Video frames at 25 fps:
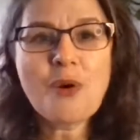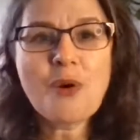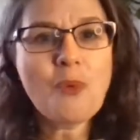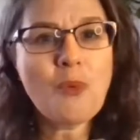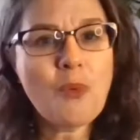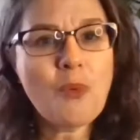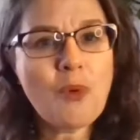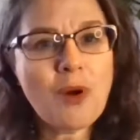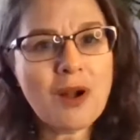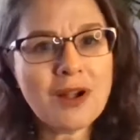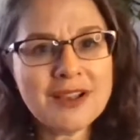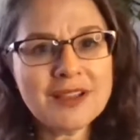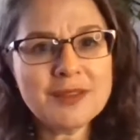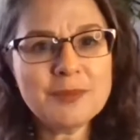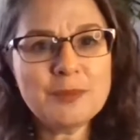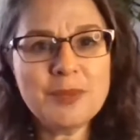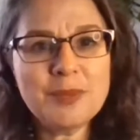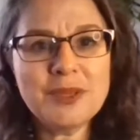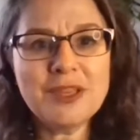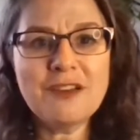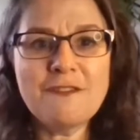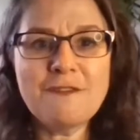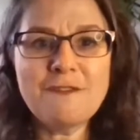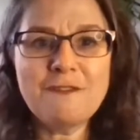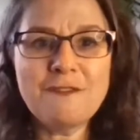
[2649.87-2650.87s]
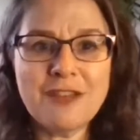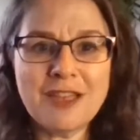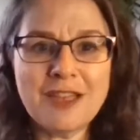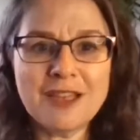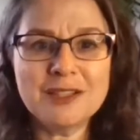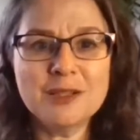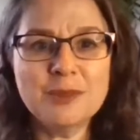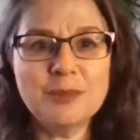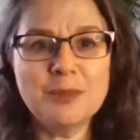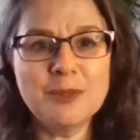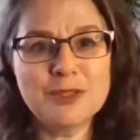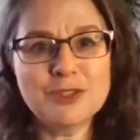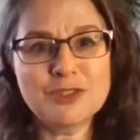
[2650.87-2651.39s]
what could be
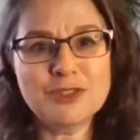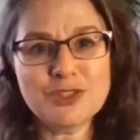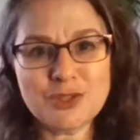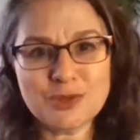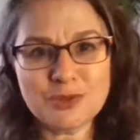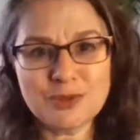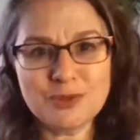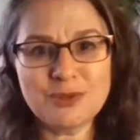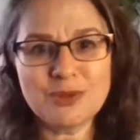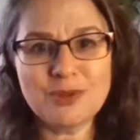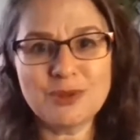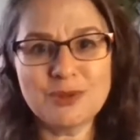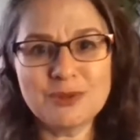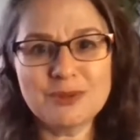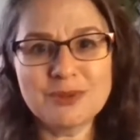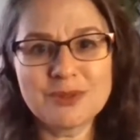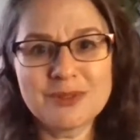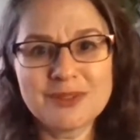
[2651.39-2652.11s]
available to you?